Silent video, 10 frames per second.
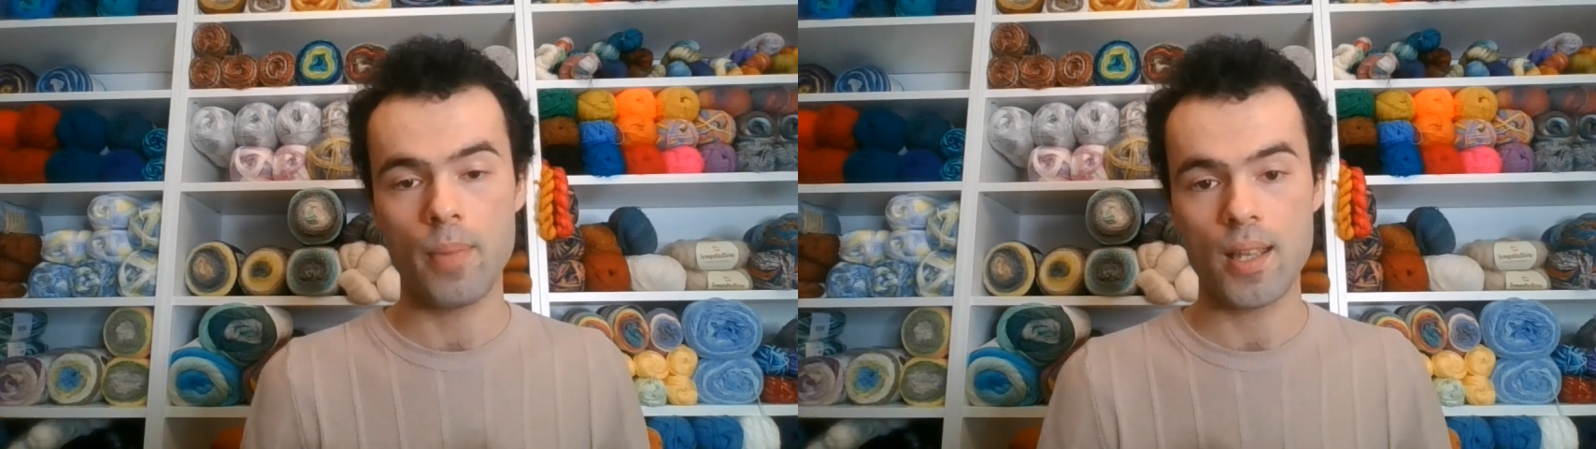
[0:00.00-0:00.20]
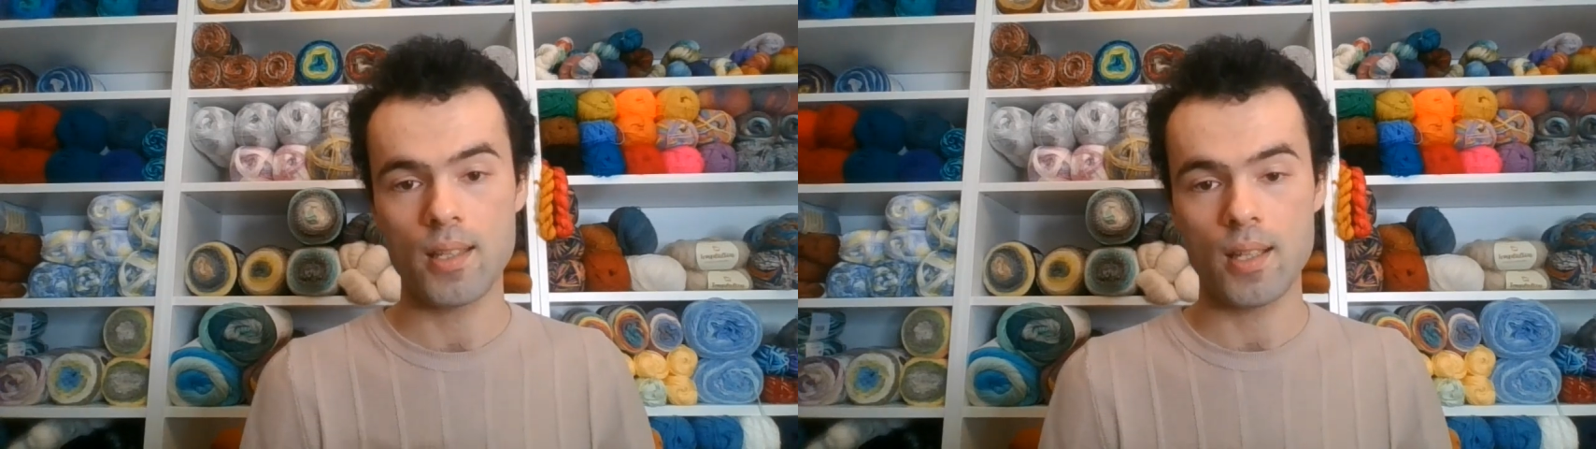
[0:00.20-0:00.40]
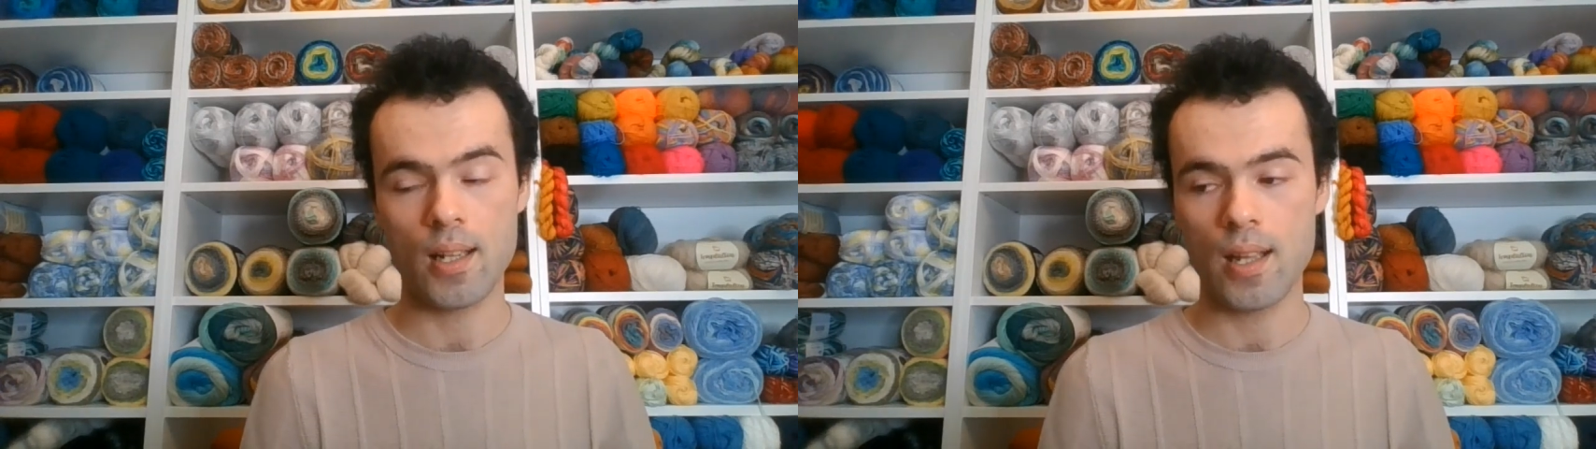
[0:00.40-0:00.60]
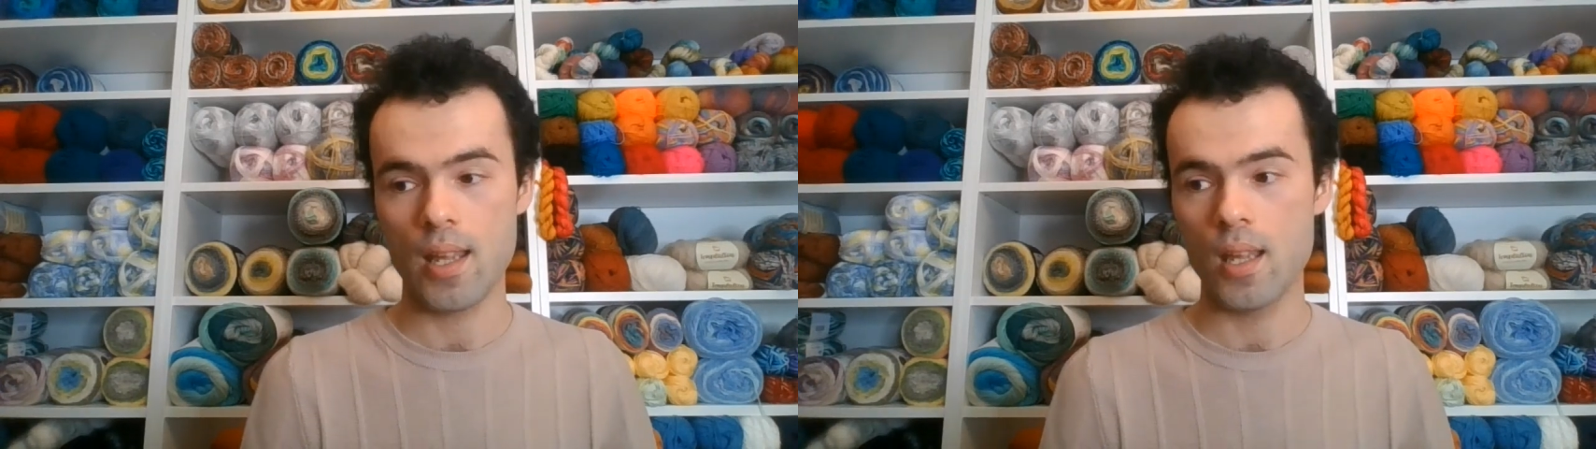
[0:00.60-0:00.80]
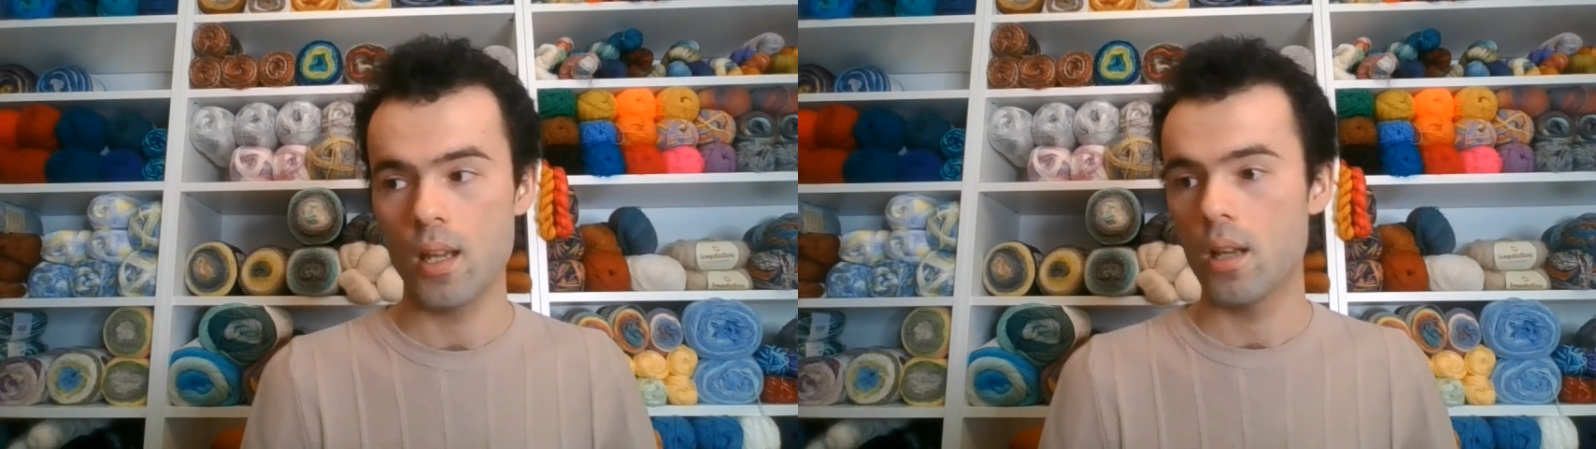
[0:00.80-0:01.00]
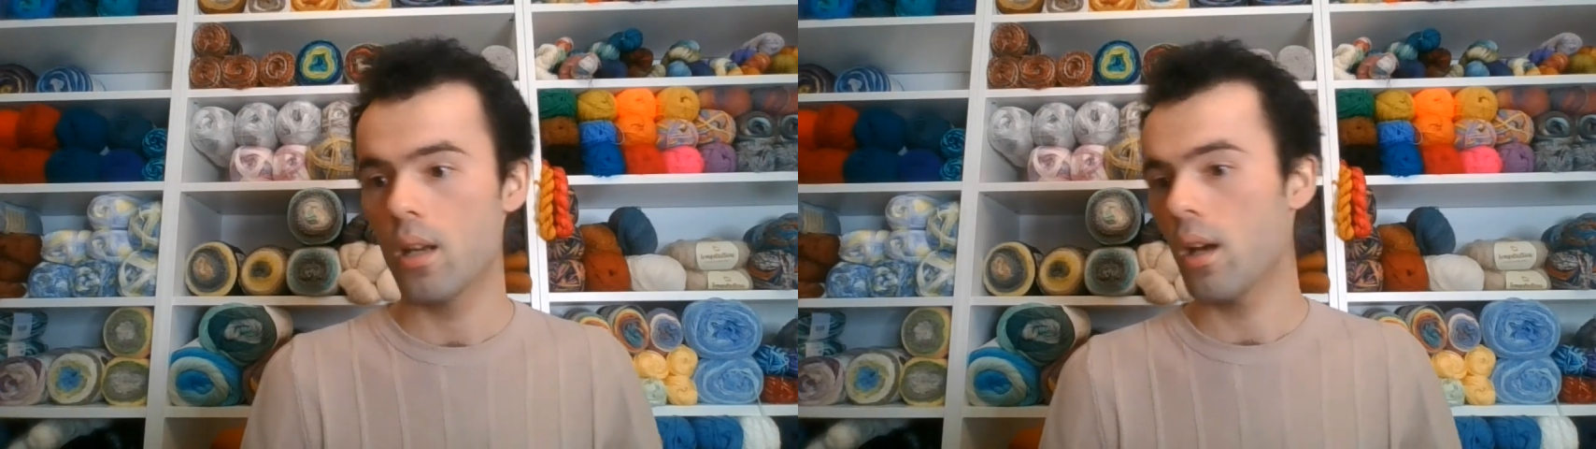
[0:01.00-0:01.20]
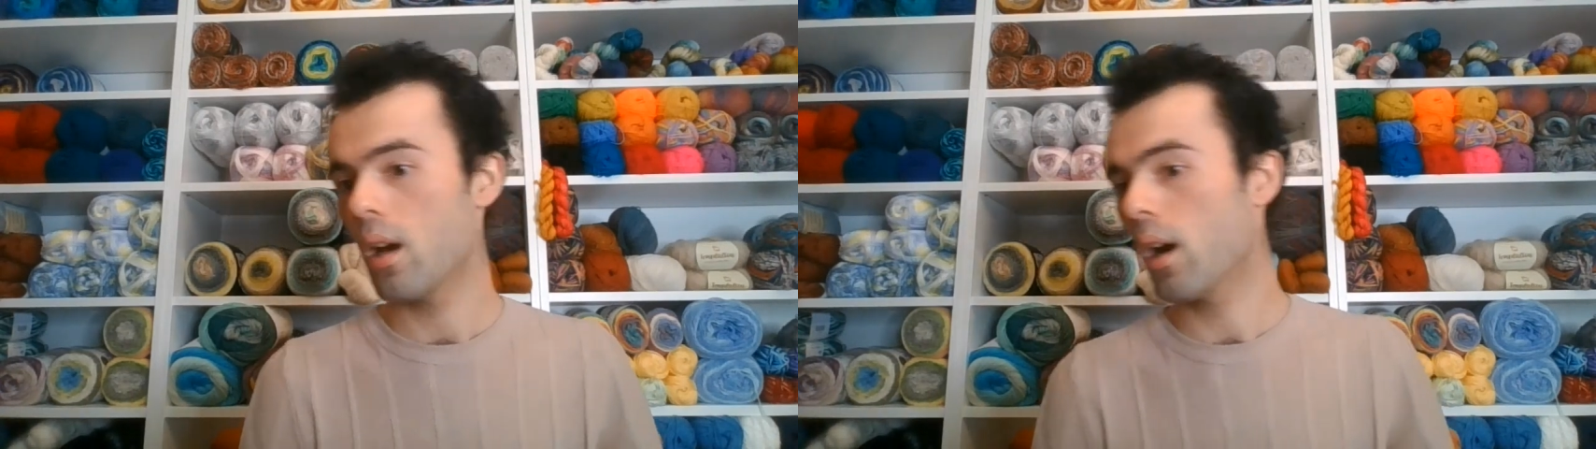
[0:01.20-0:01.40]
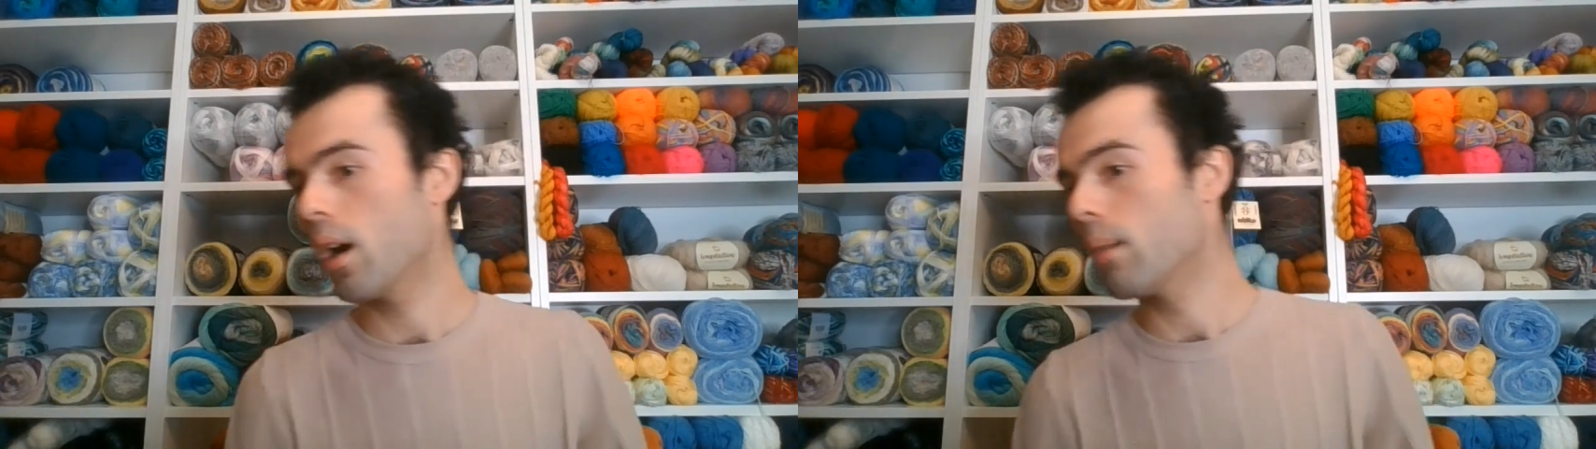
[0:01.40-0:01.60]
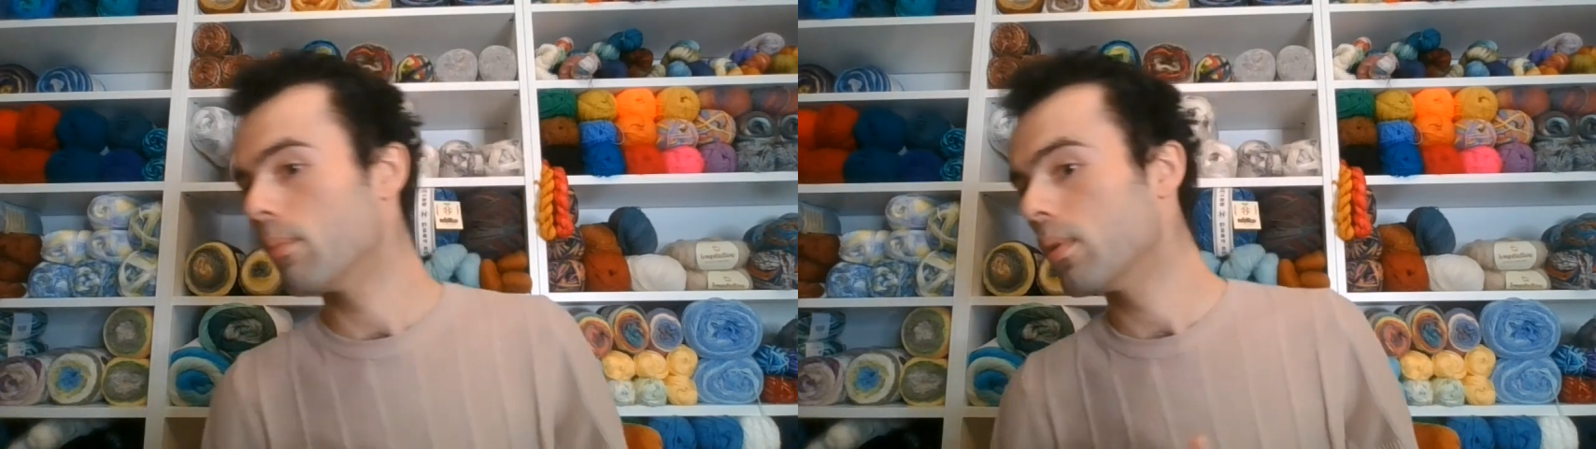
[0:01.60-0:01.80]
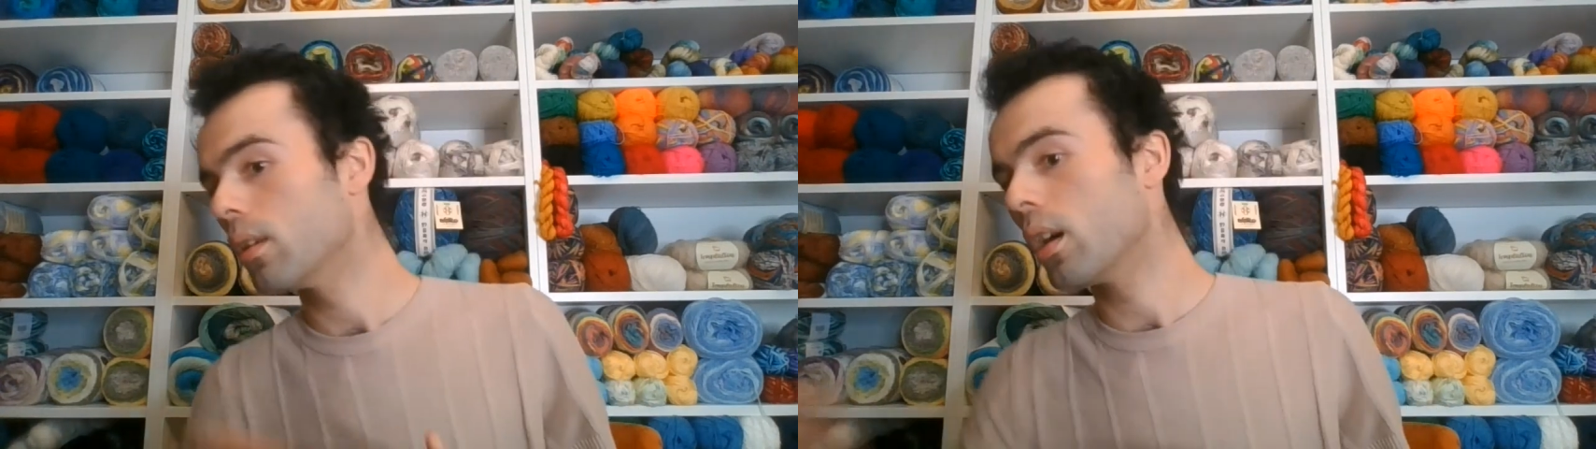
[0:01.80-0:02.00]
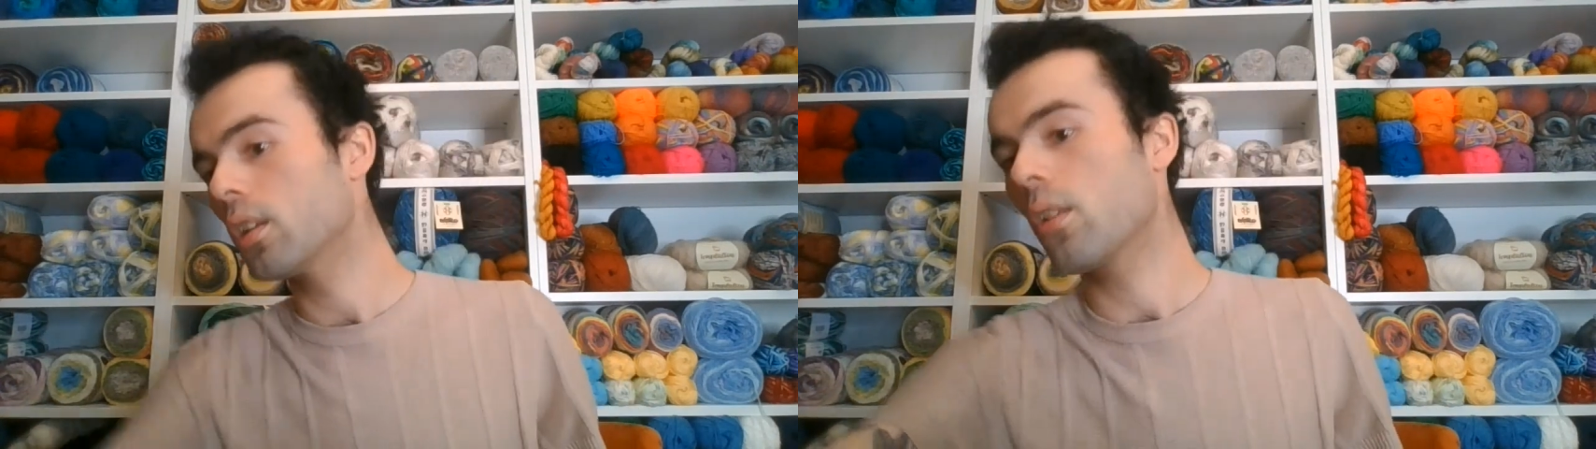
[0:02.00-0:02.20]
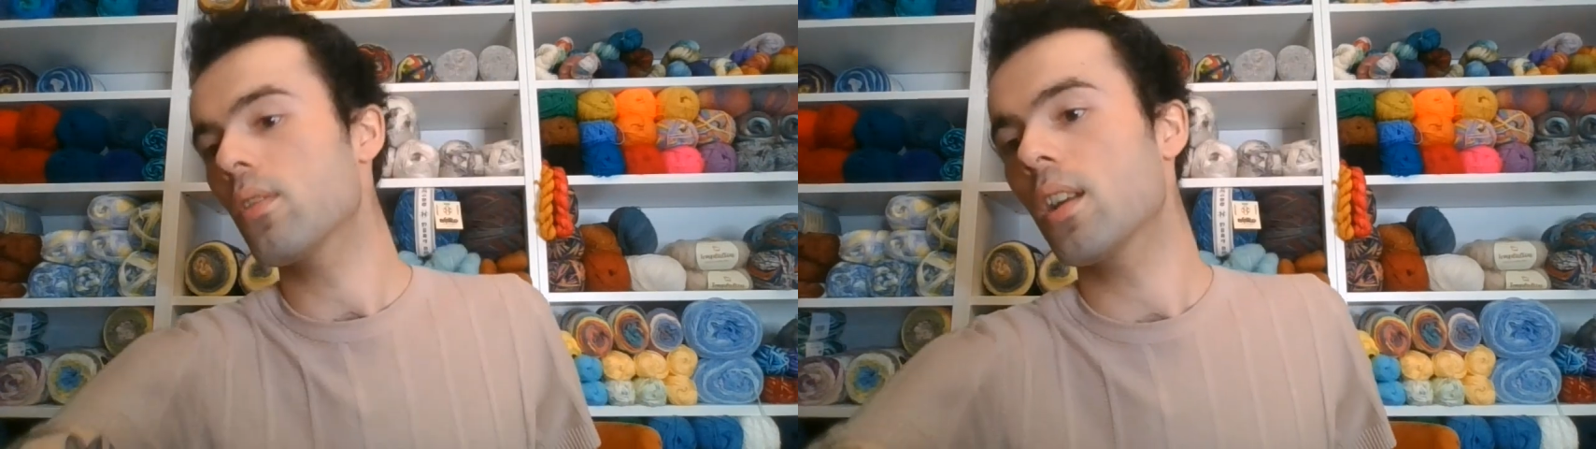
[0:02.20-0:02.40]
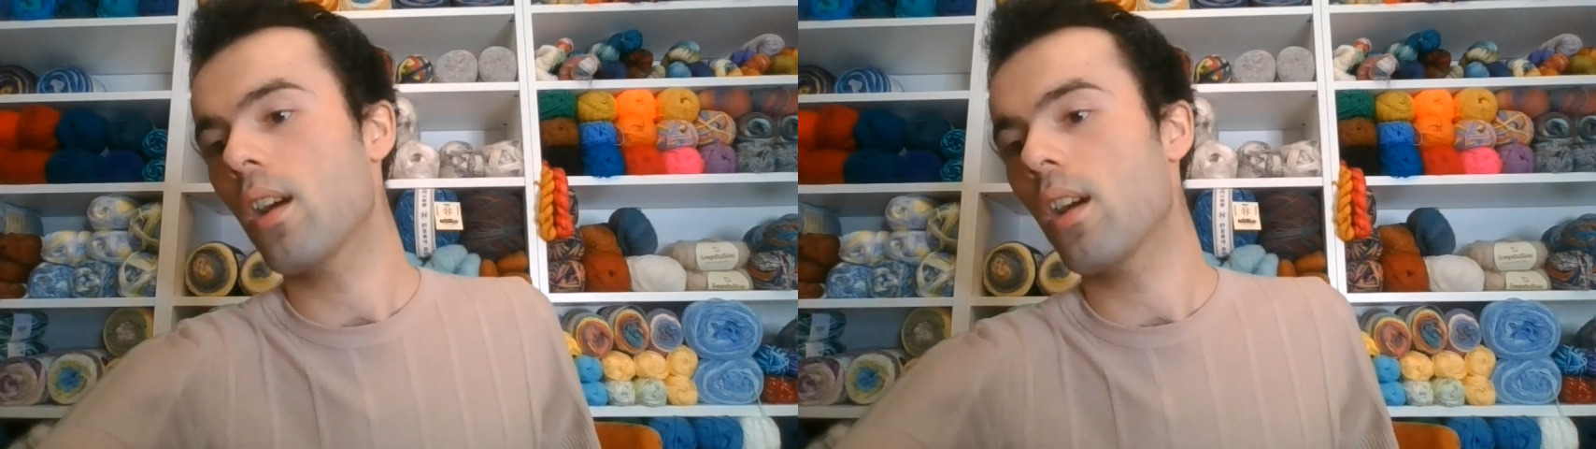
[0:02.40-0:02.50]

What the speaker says: basically. I don't